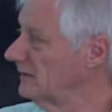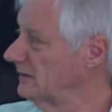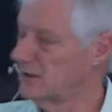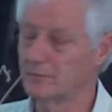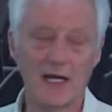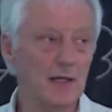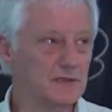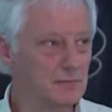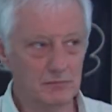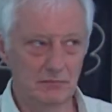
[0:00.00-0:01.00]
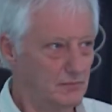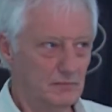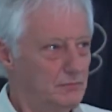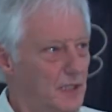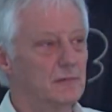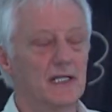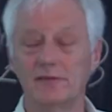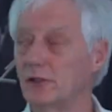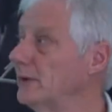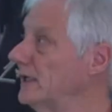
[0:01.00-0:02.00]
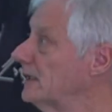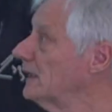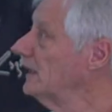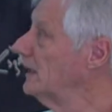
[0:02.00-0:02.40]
sometimes probably every week,